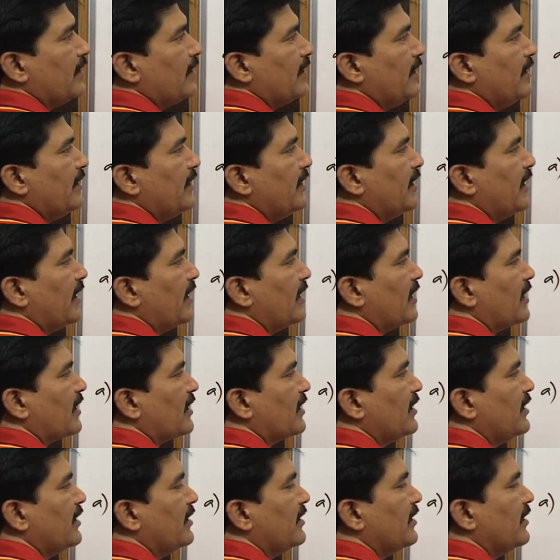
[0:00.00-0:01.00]

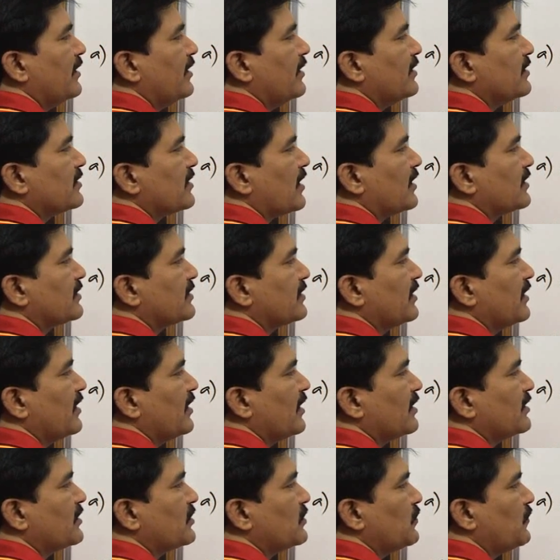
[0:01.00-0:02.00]
indirectly he is
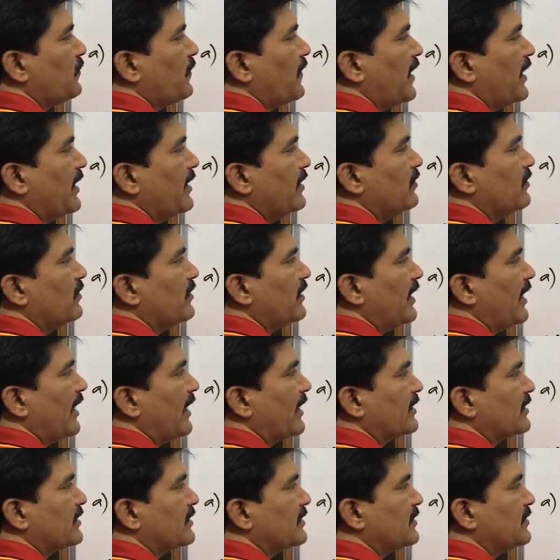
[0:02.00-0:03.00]
asking us to find out
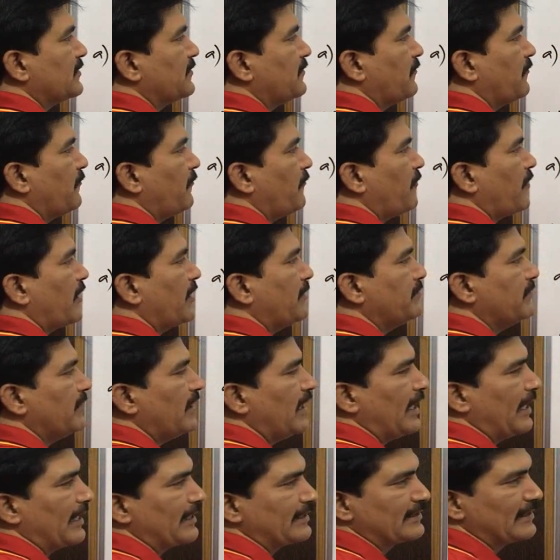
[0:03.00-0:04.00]
x from
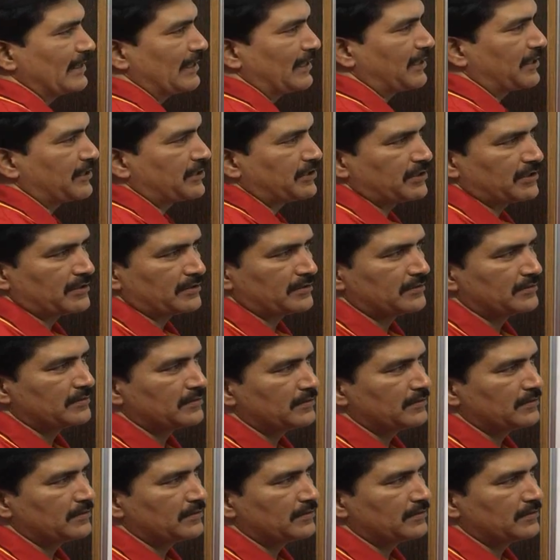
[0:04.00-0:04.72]
acceleration.